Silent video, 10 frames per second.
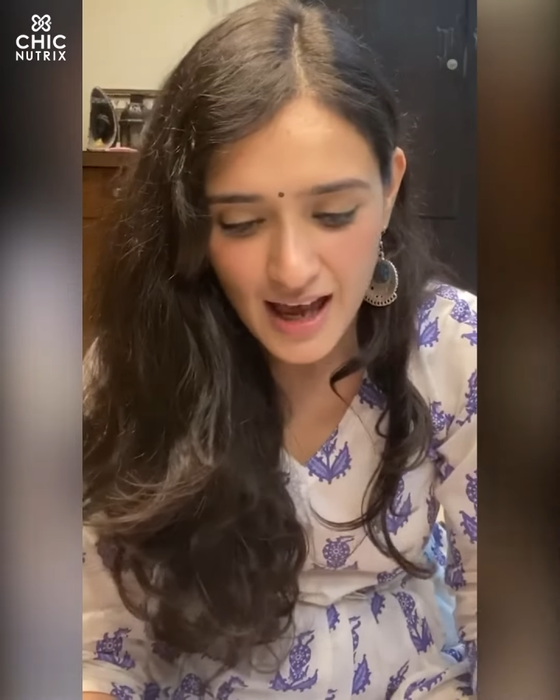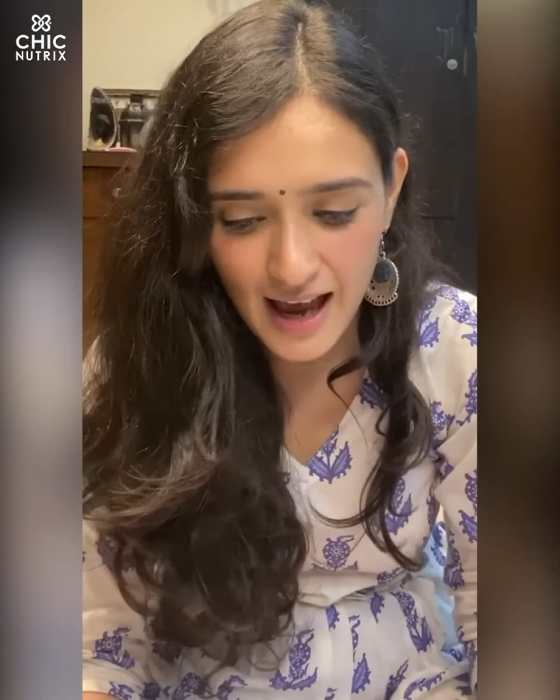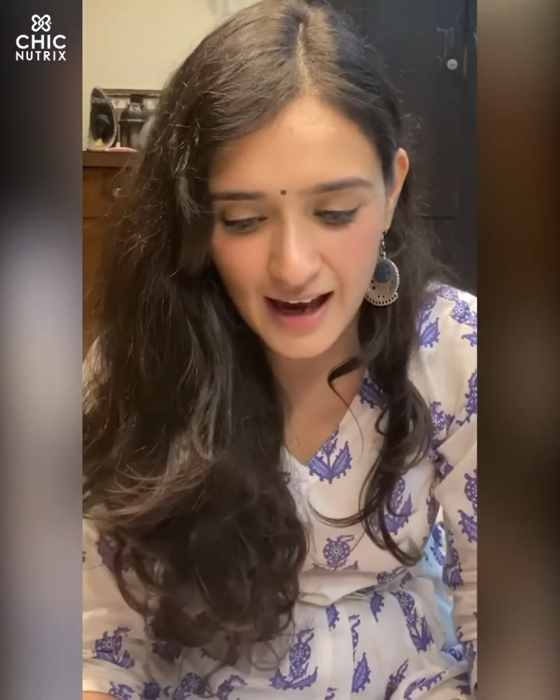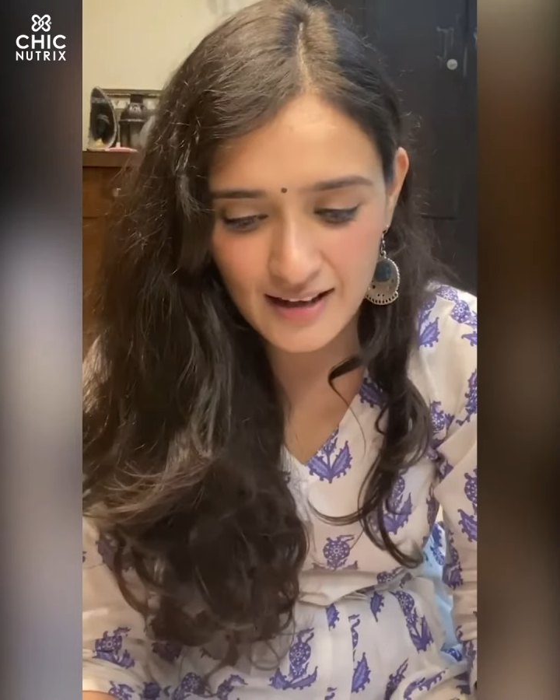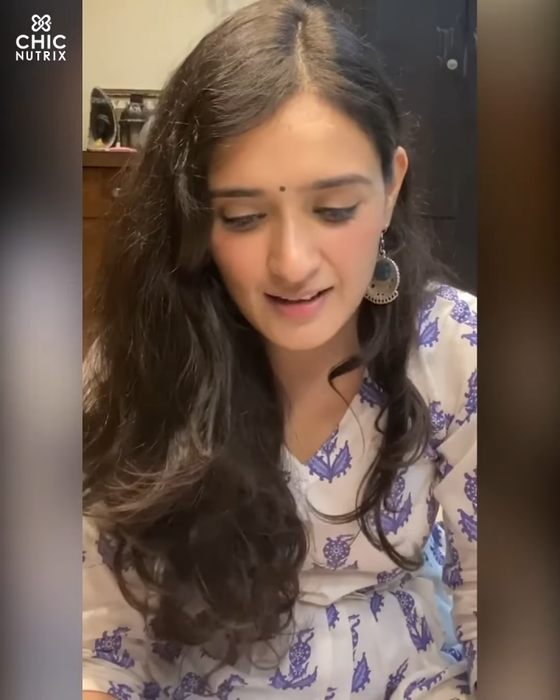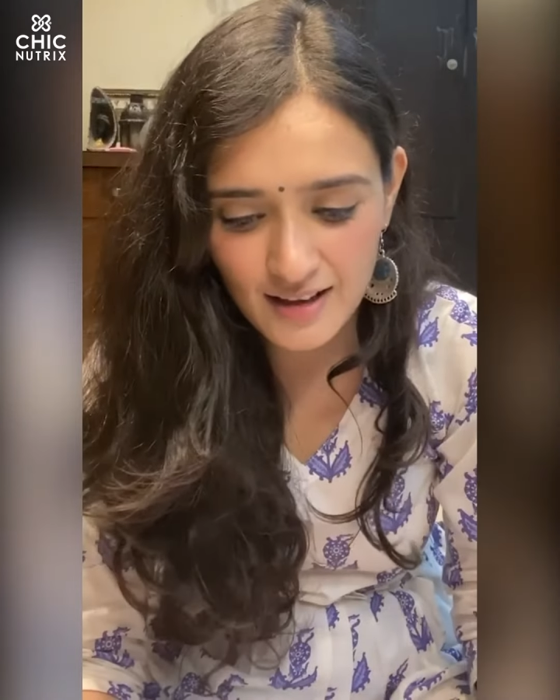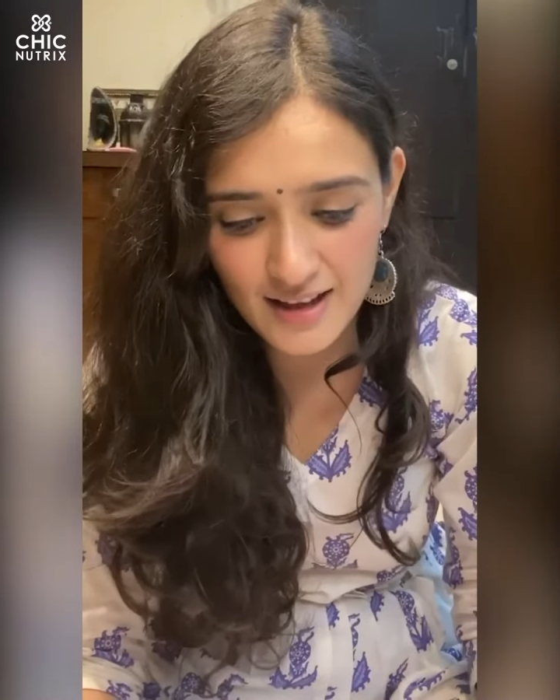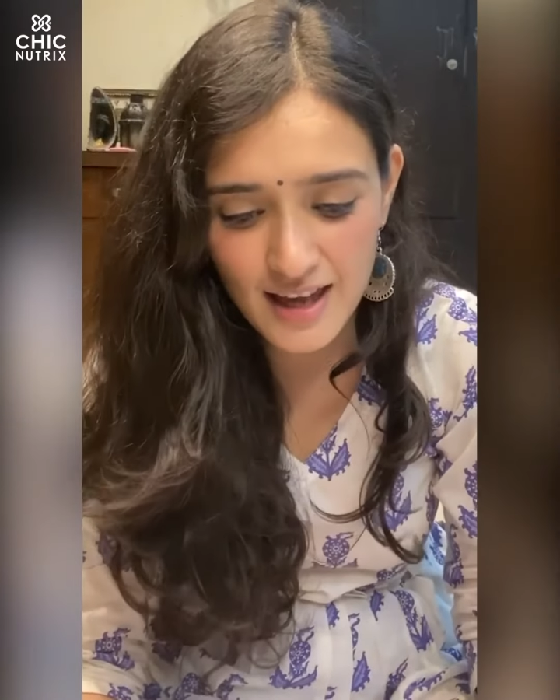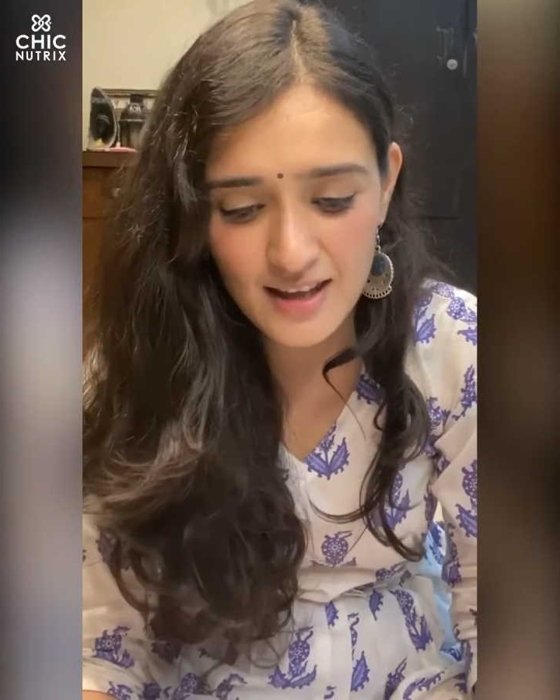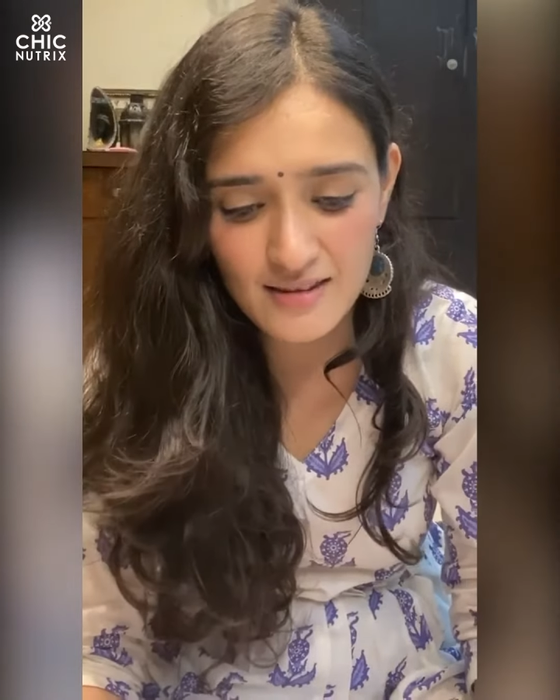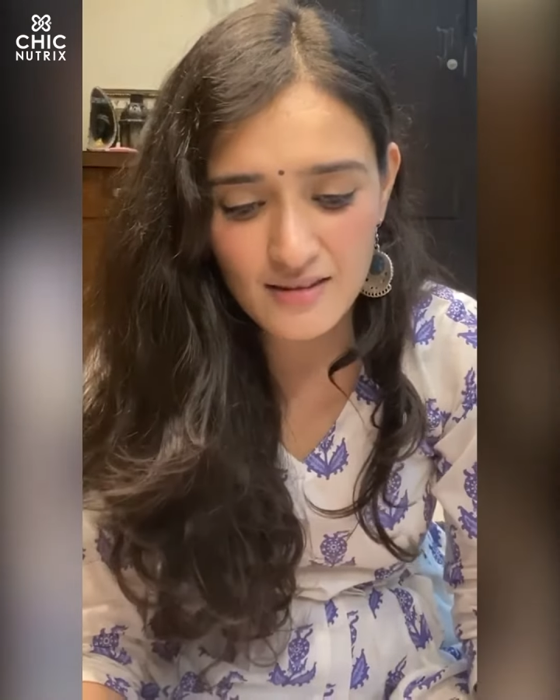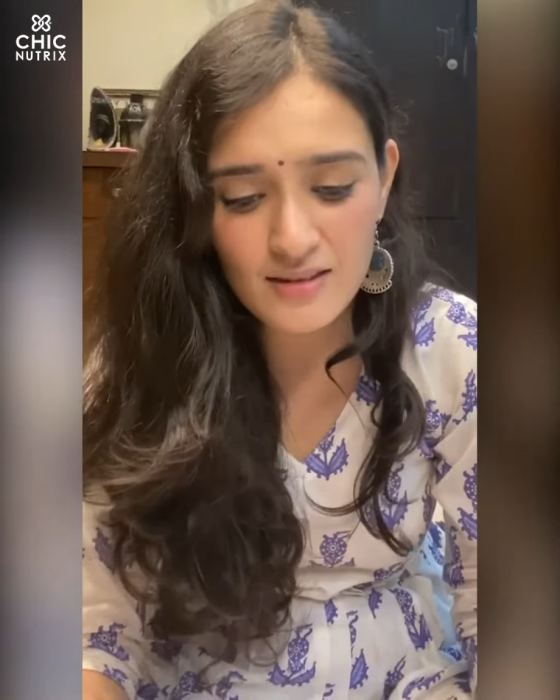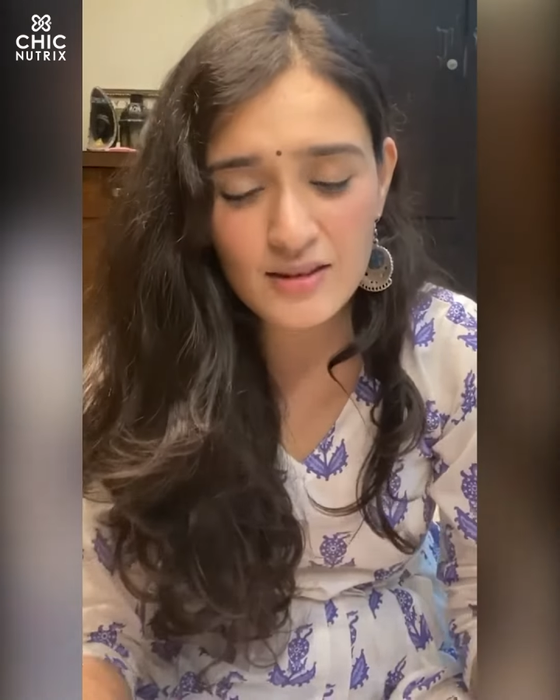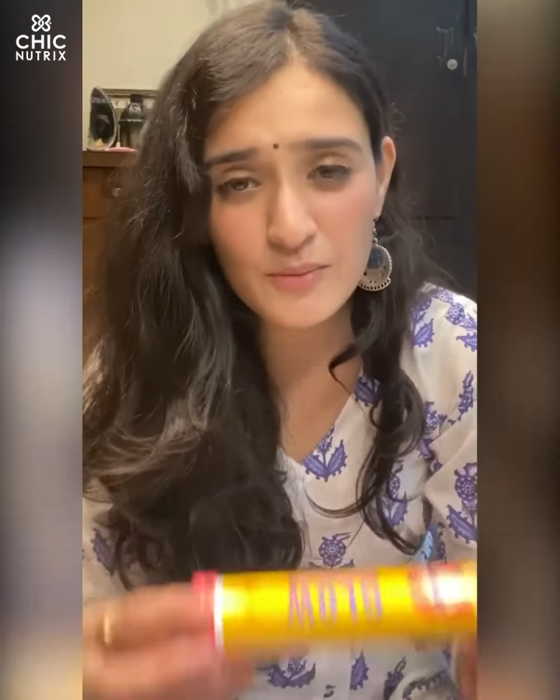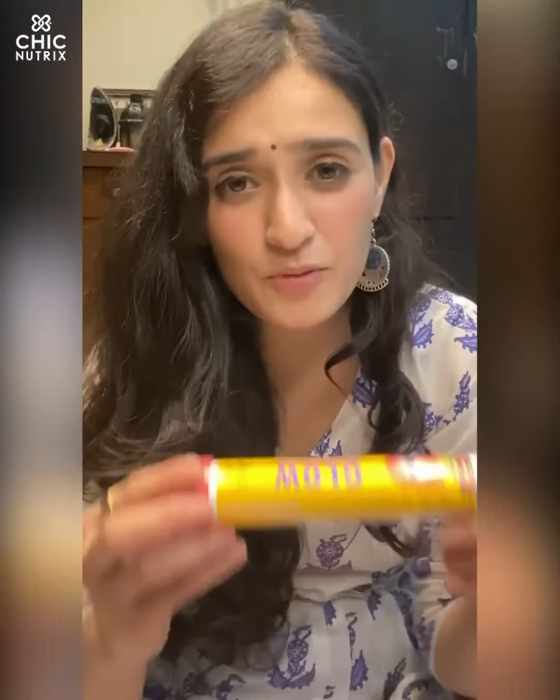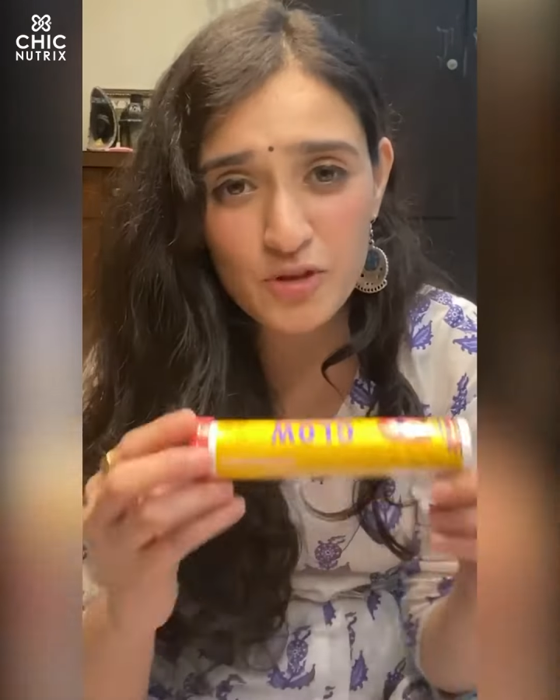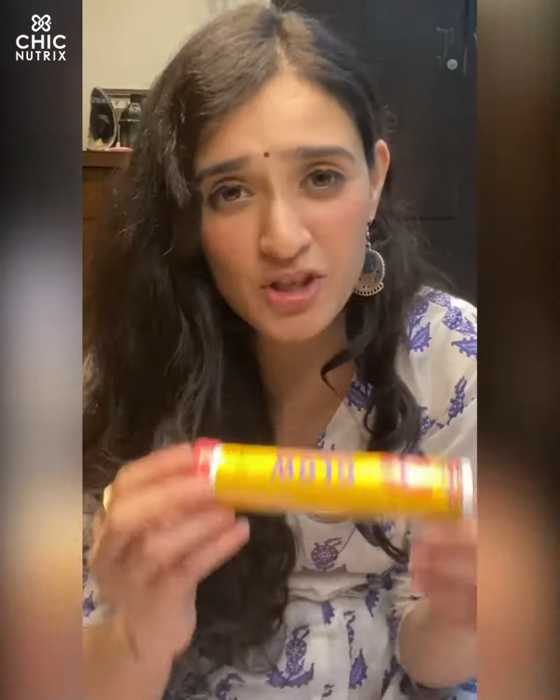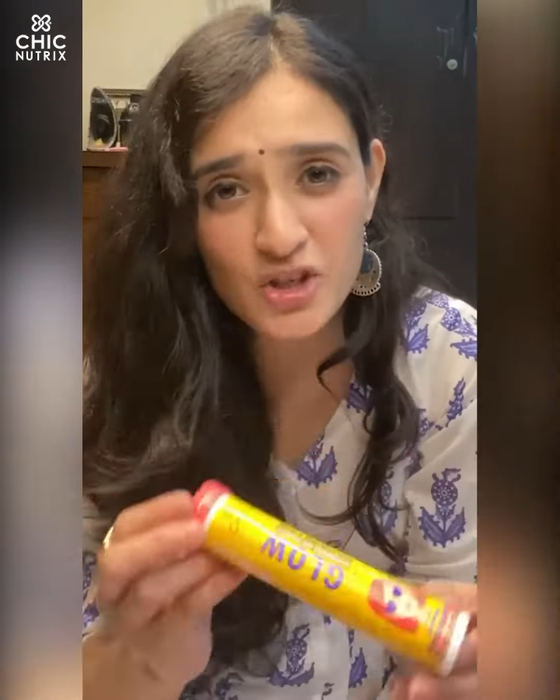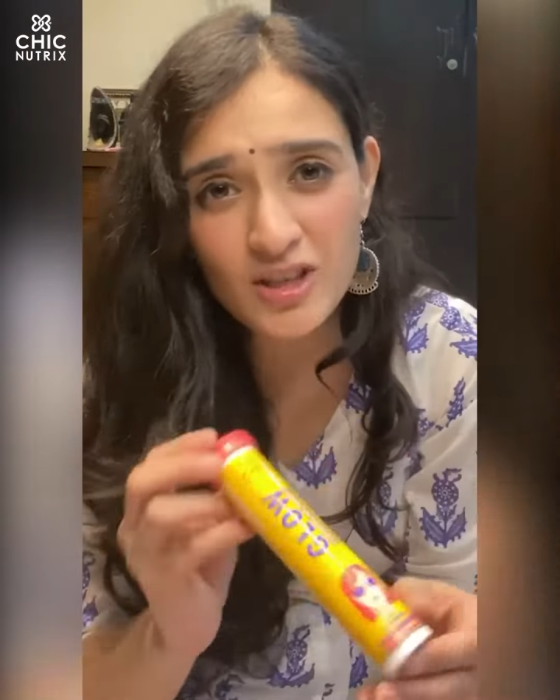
And again, the procedure